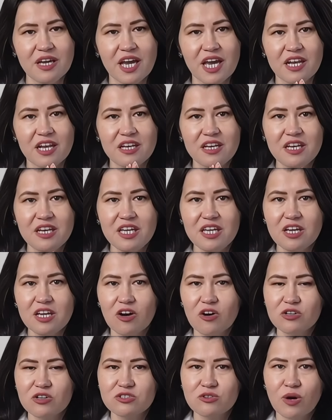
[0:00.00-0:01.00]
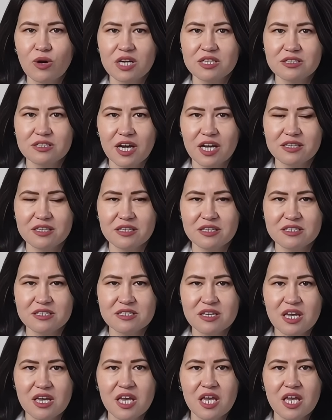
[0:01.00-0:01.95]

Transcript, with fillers: and knee osteoarthritis